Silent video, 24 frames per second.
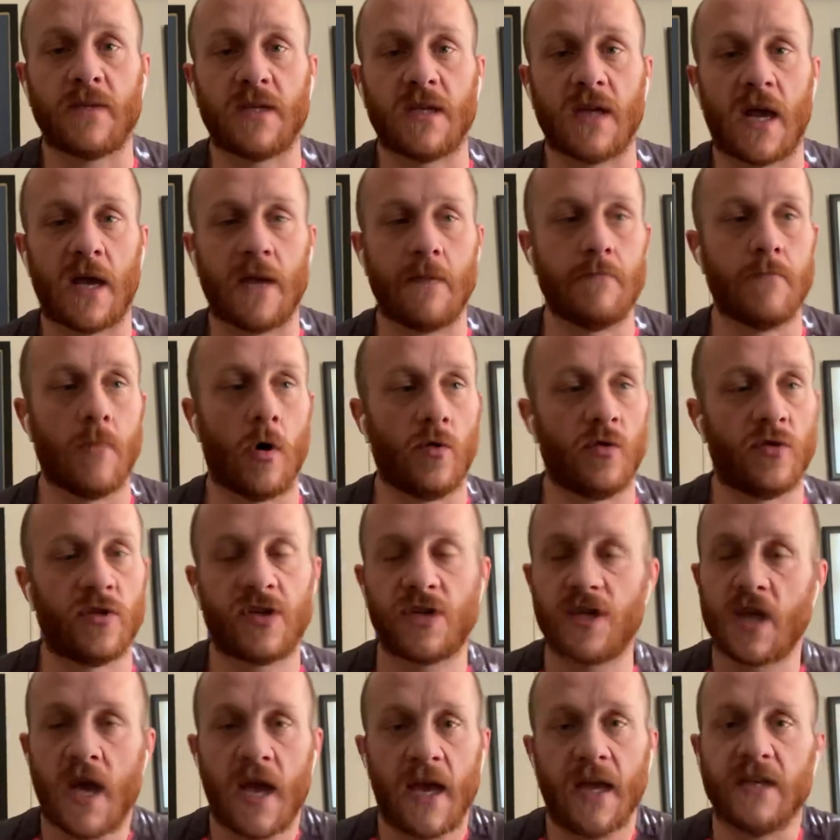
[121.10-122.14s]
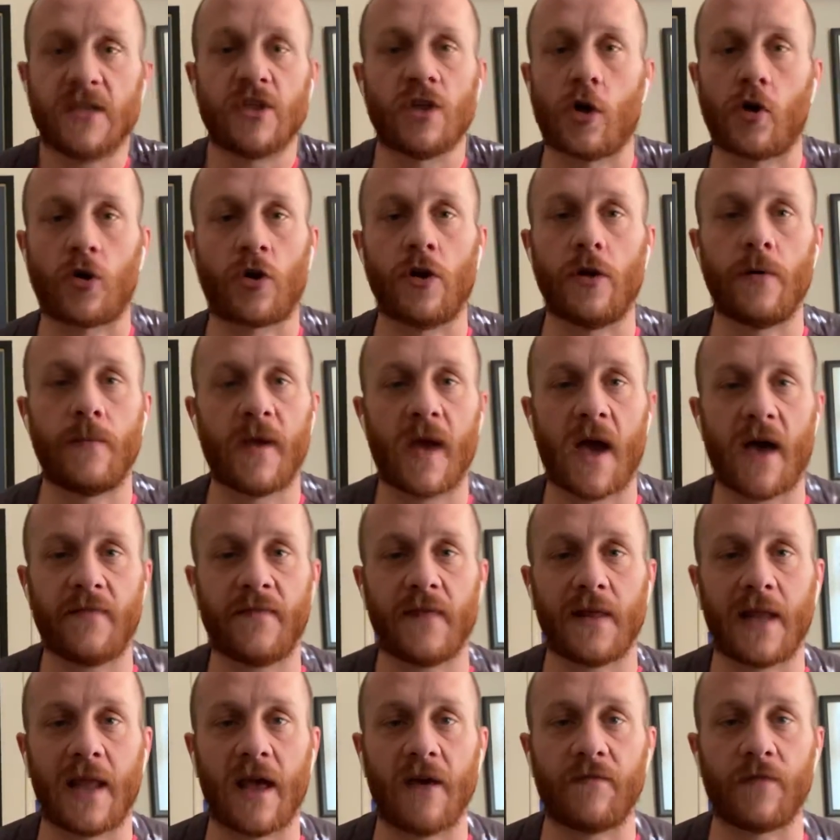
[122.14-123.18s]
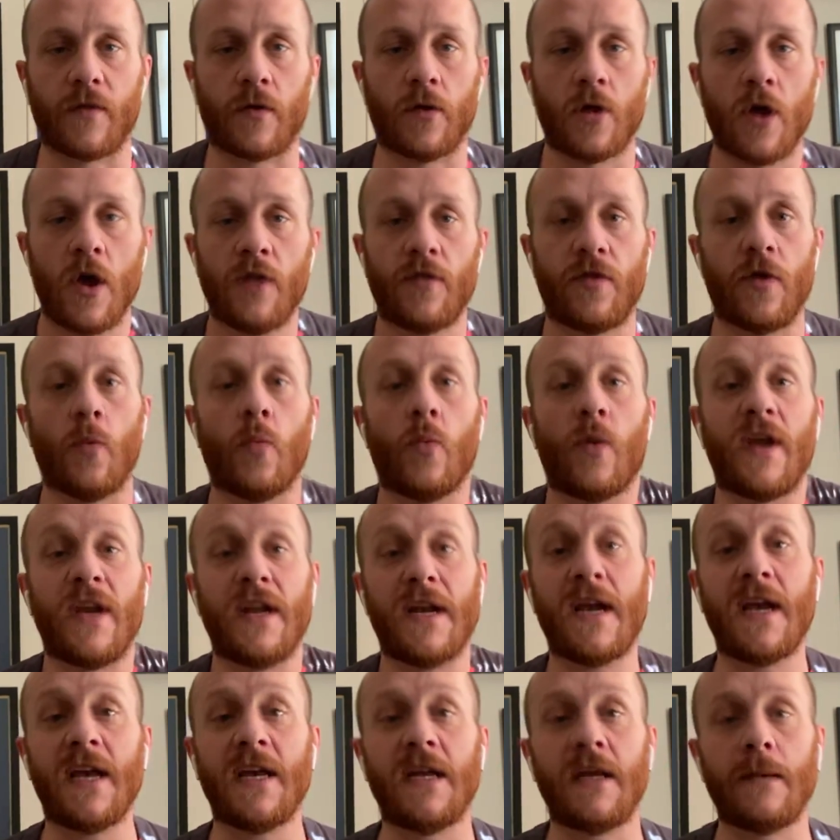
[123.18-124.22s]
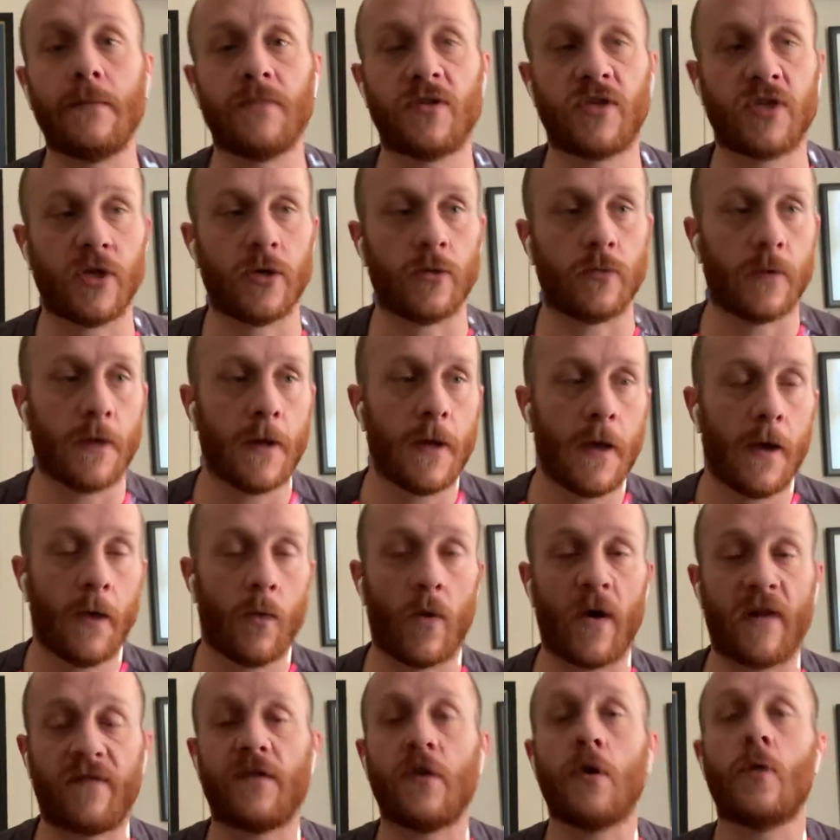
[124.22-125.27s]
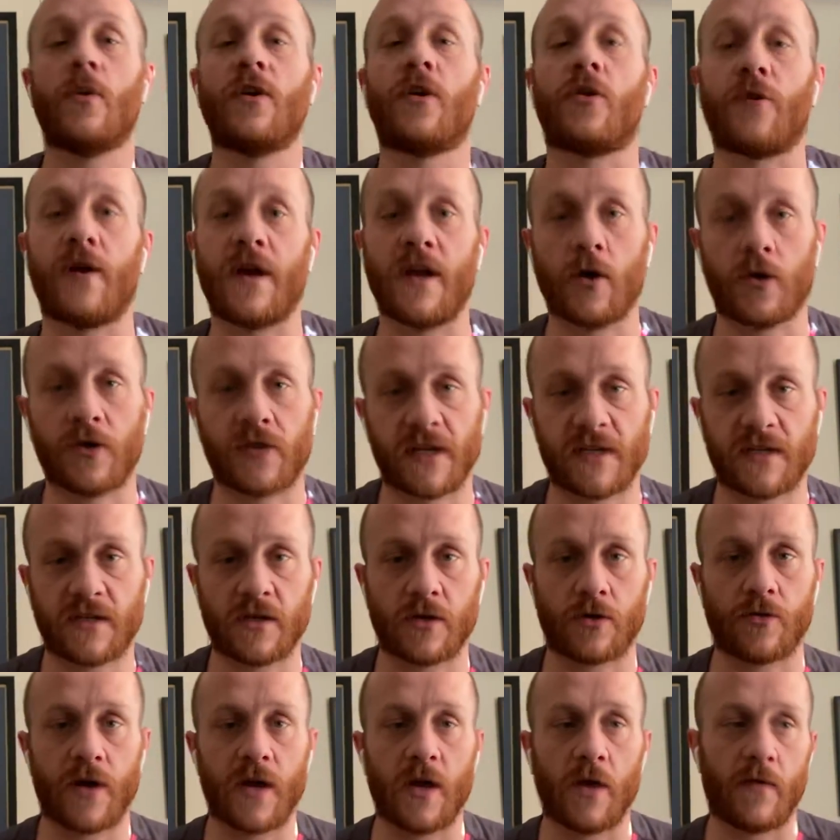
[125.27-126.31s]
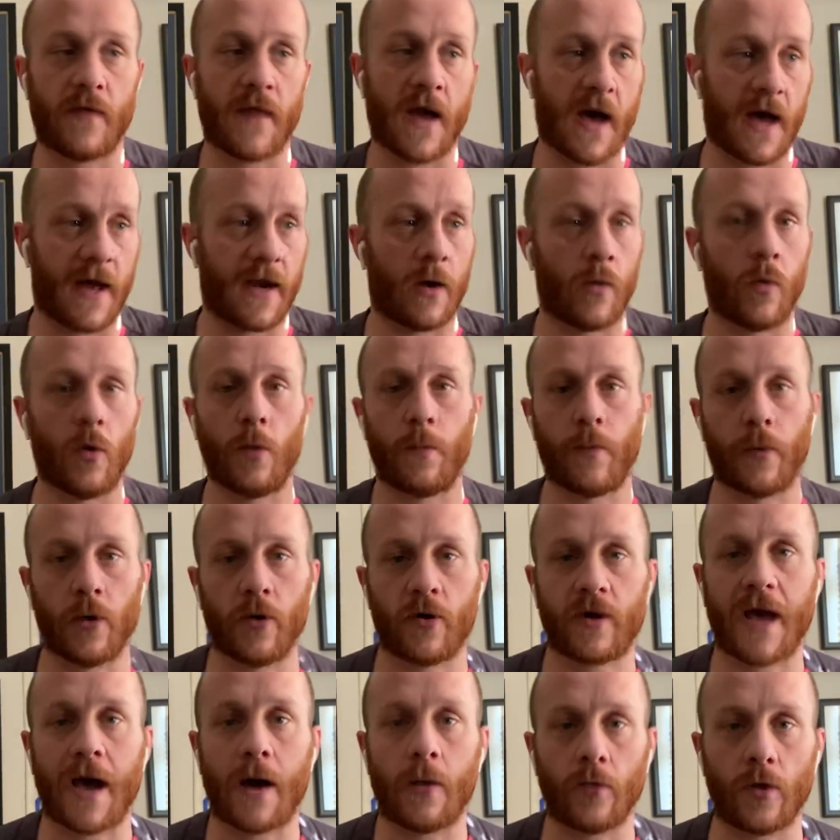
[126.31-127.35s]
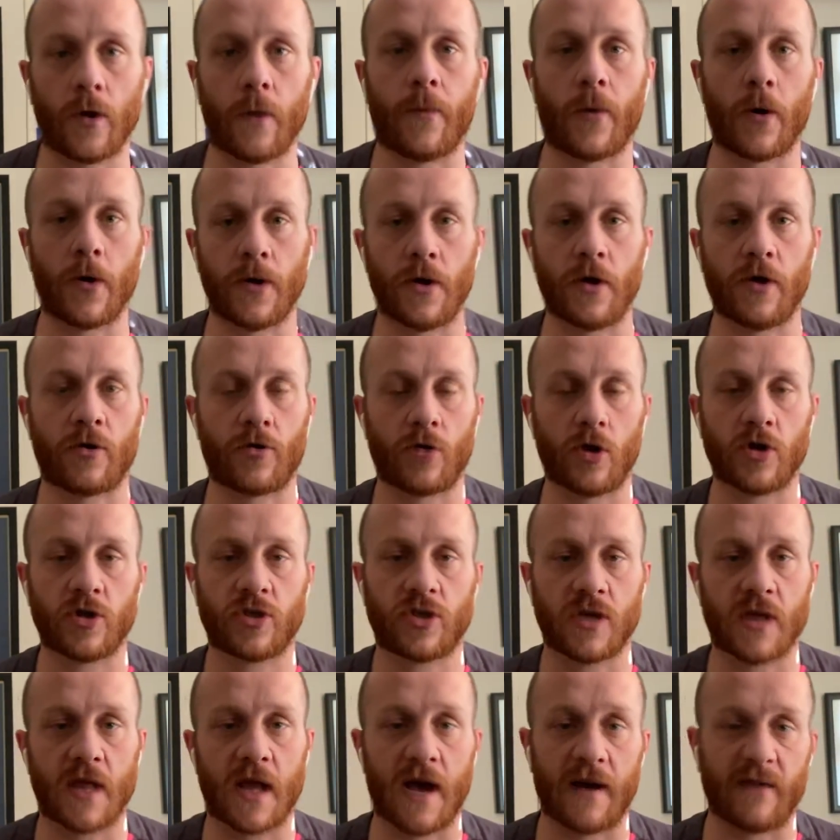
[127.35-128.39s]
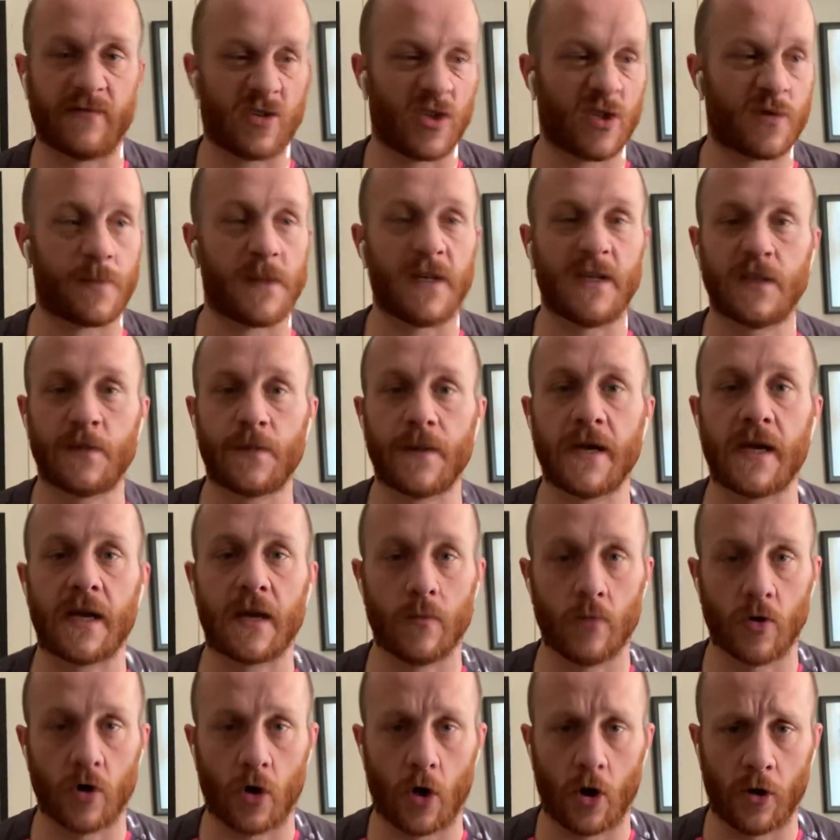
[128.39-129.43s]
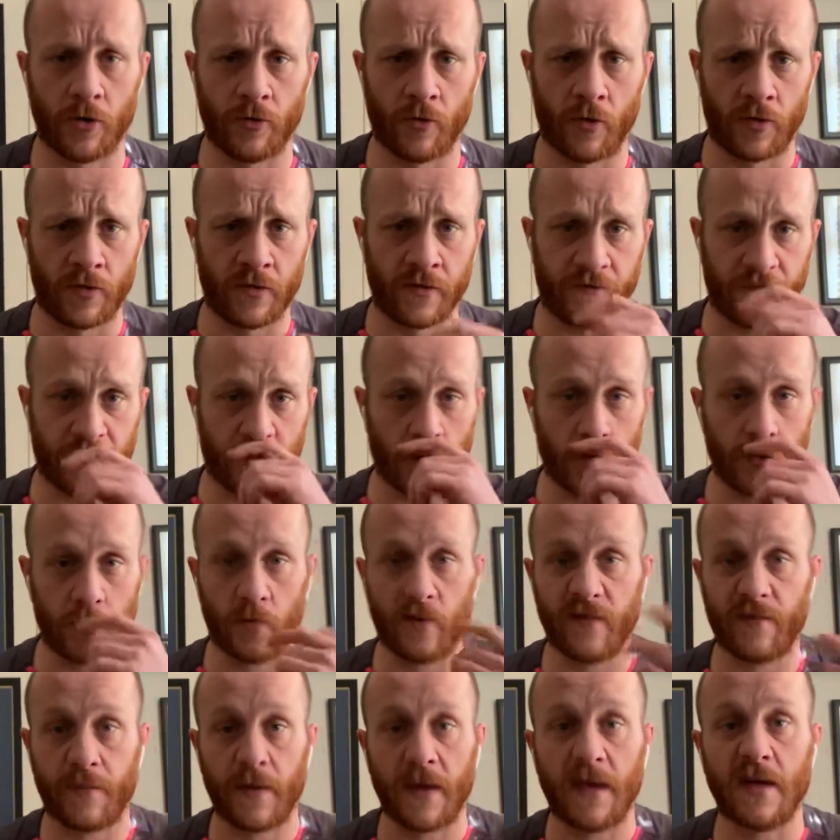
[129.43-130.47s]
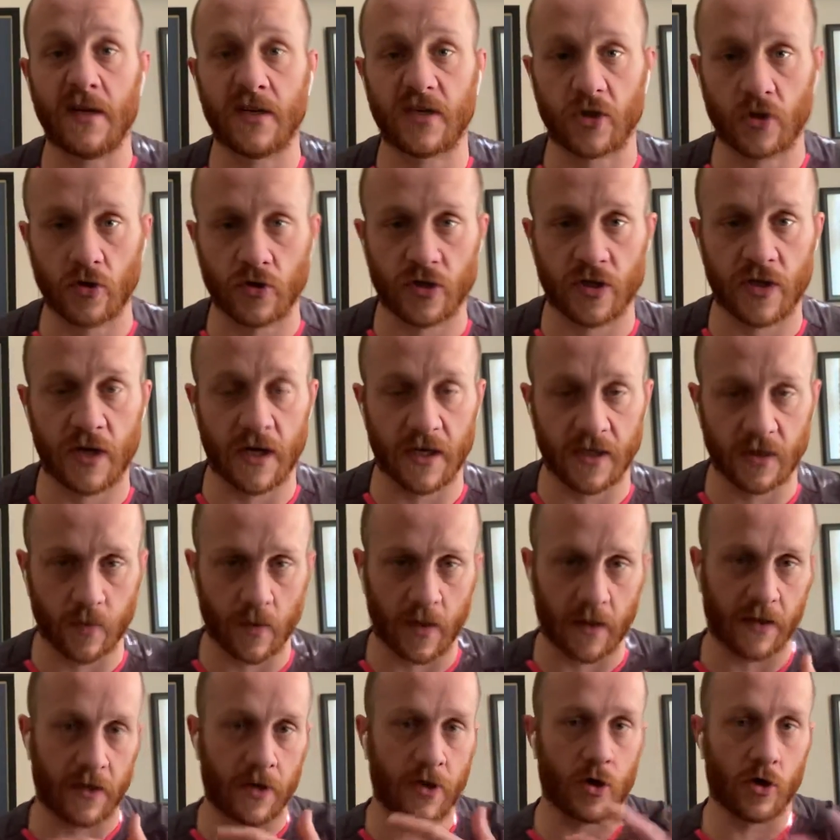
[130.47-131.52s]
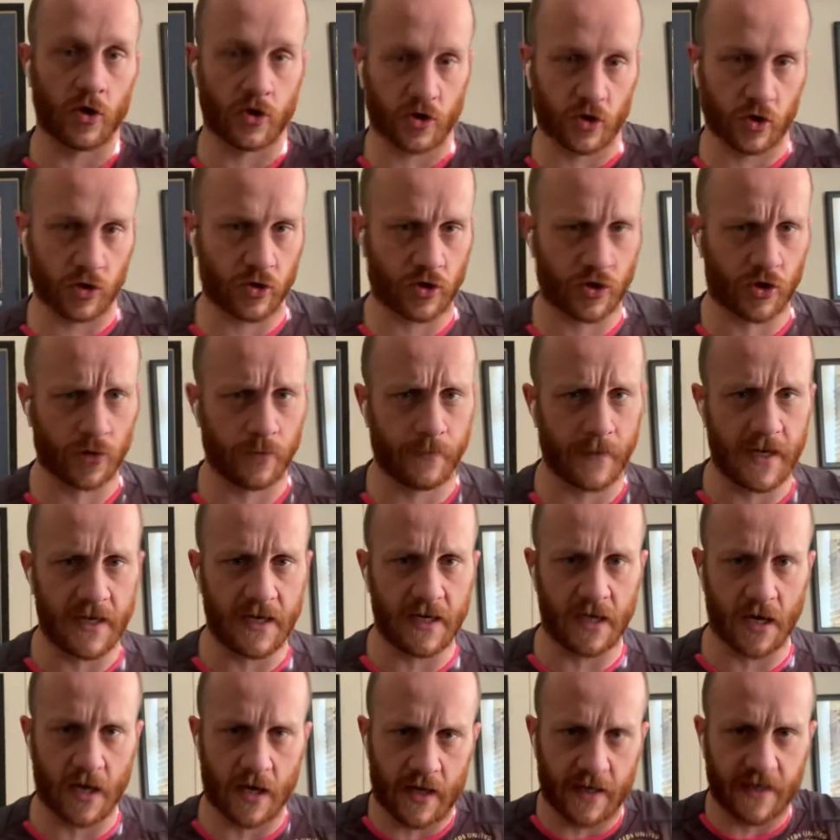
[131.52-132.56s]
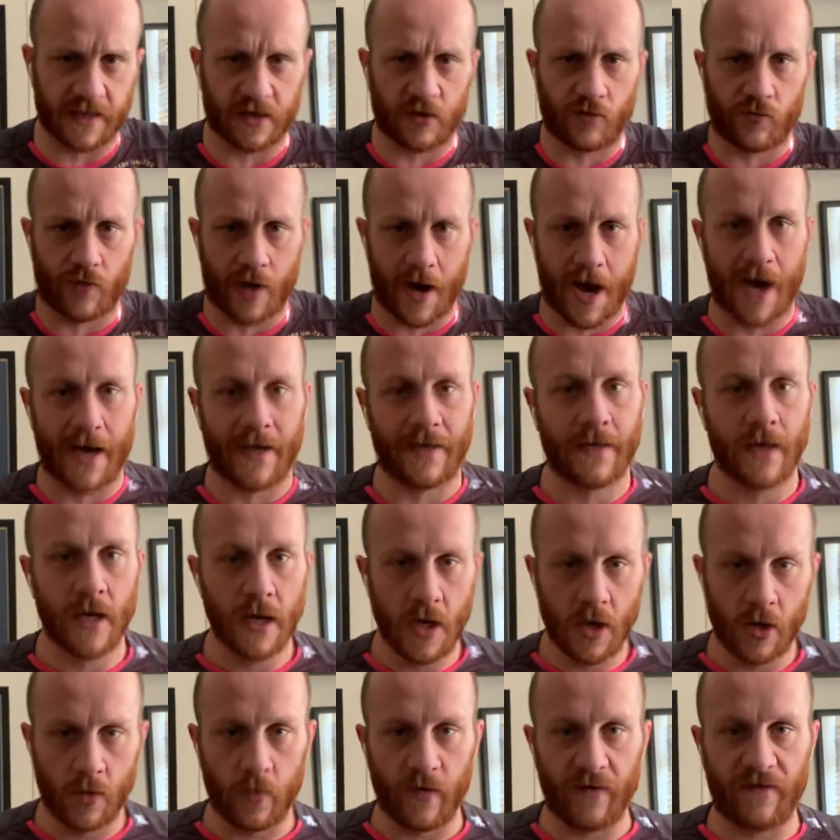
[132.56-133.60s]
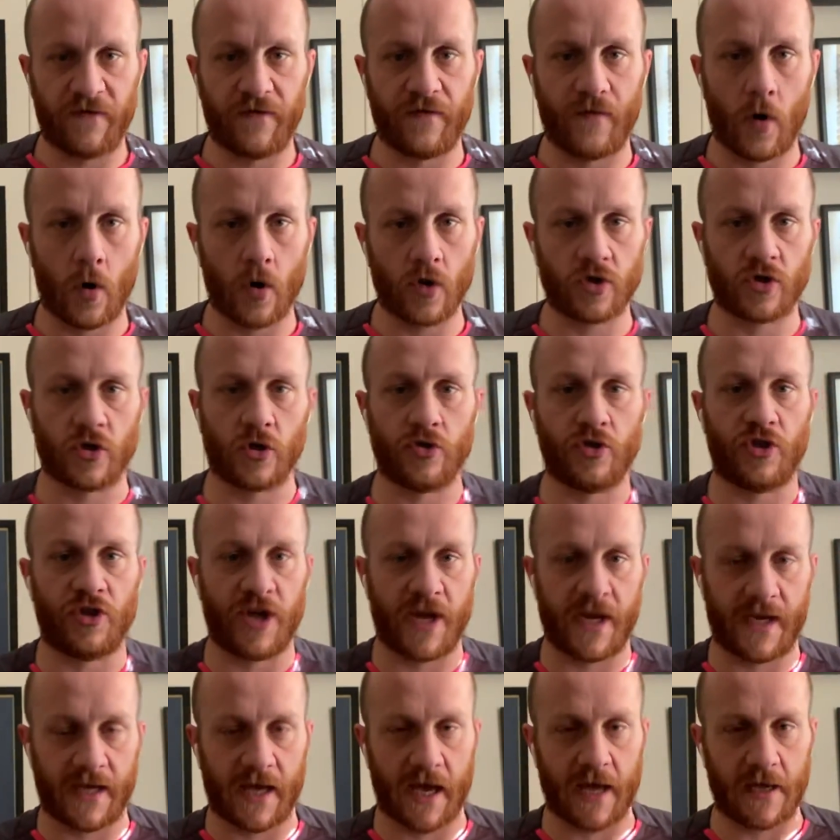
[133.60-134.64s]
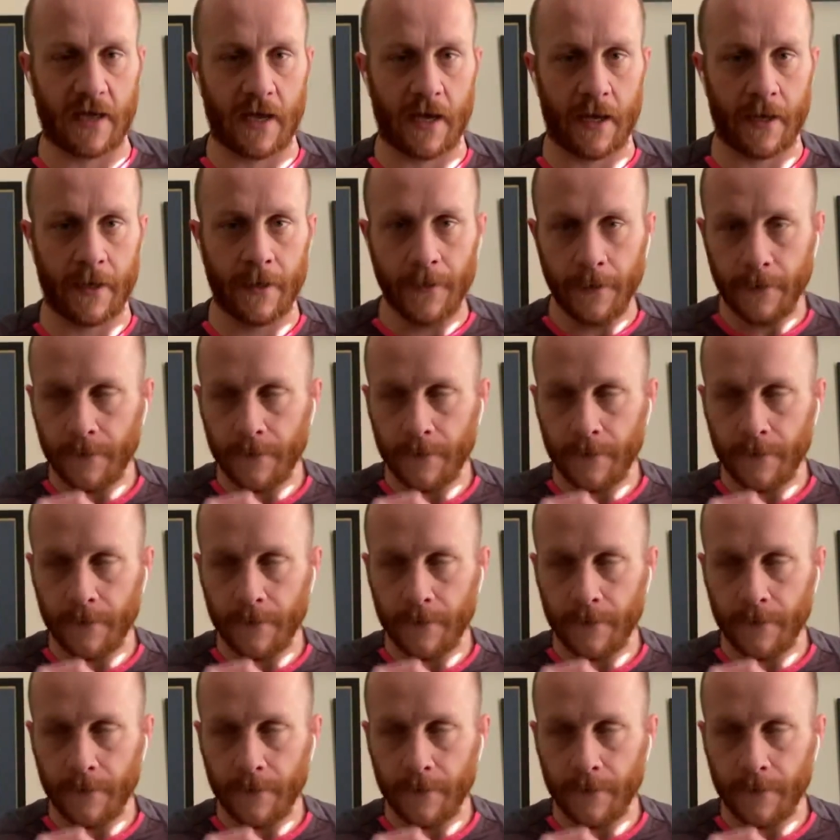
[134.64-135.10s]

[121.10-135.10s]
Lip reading: in 8 months. He's not going to be at the level that we need him to. Whether you agree or disagree on that, and I will put a counterpoint across to that. I've just been speaking with Conor on the phone and we've been discussing it as well. And I know social media is awry with thoughts on JKA.